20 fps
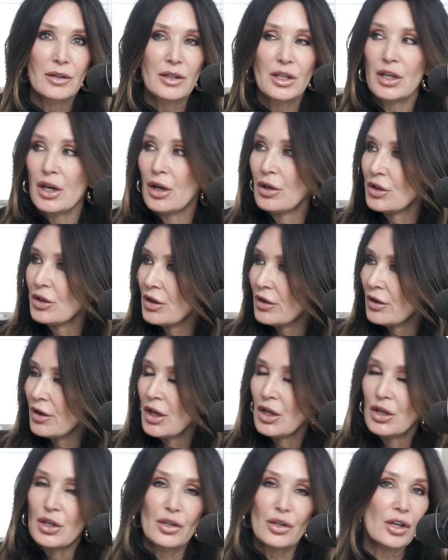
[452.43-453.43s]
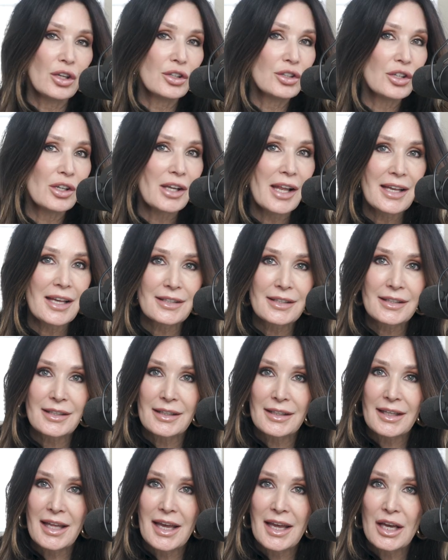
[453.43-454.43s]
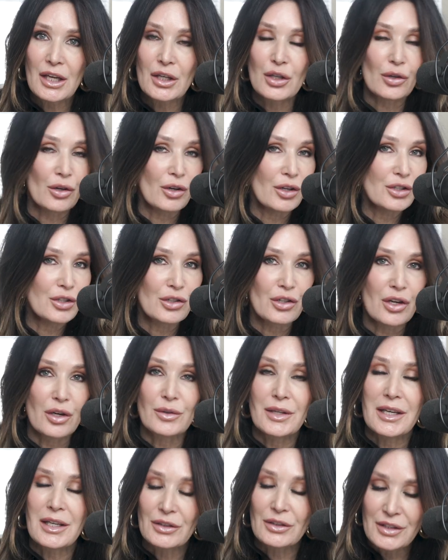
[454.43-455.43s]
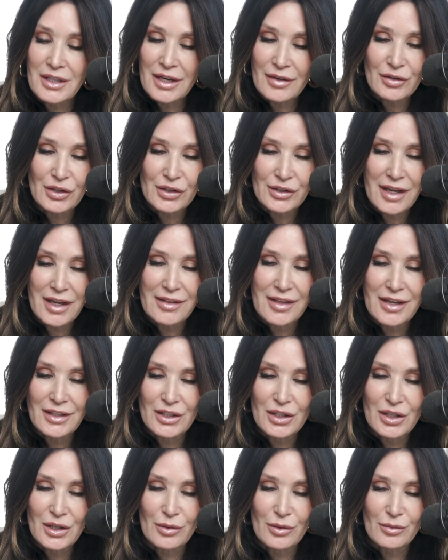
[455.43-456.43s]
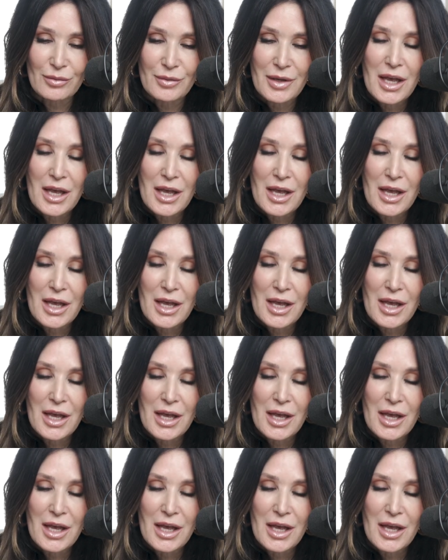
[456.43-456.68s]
You know, you, you're on your last leg, you're on your own. He'll never say that to you.